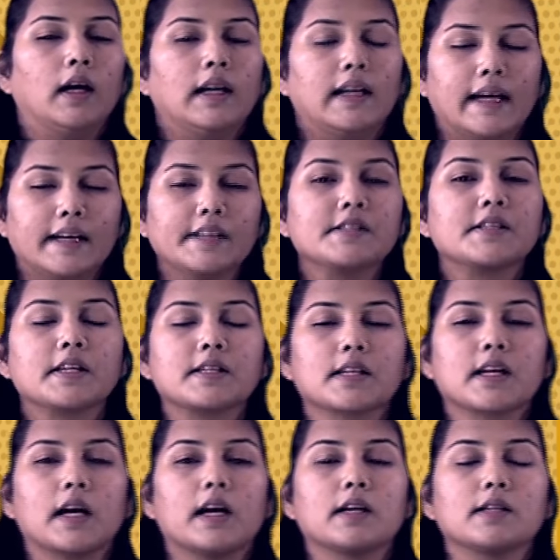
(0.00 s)
Let us
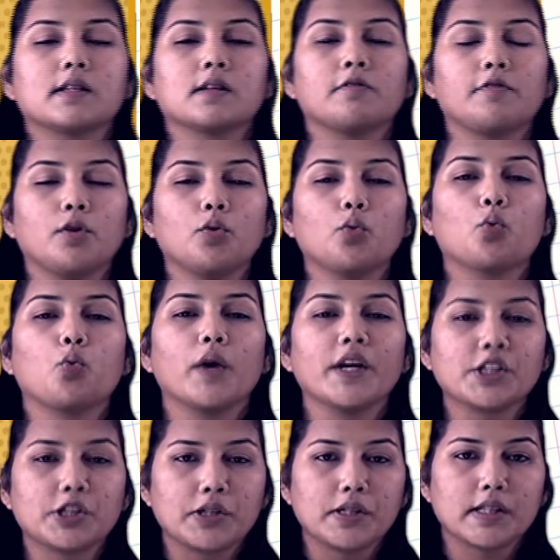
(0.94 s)
discuss a few
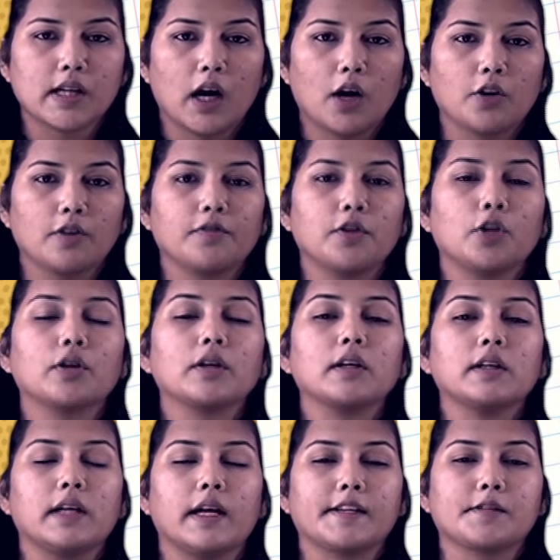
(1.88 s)
questions out of your
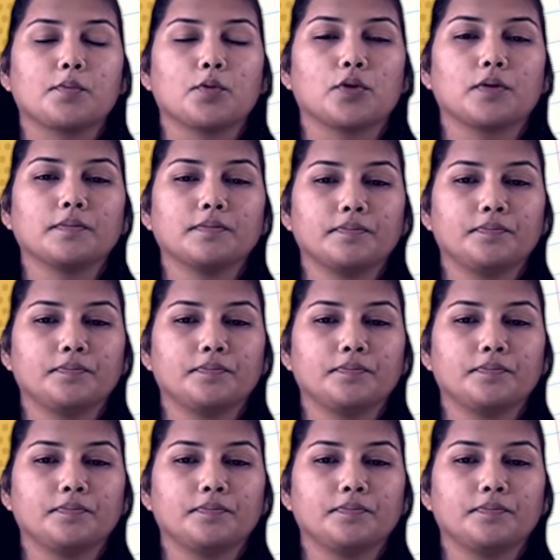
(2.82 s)
textbook.